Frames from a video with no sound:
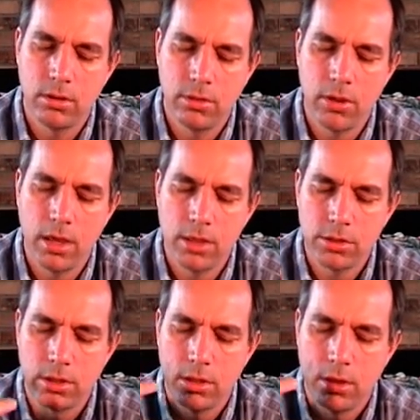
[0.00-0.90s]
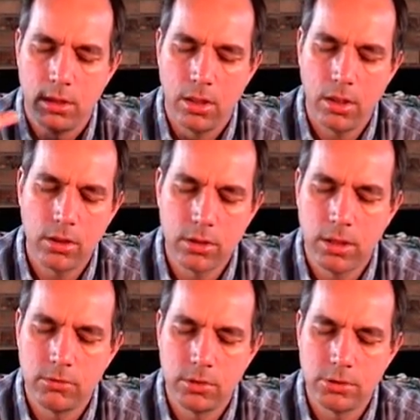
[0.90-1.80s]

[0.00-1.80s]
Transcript: their eyes a long time to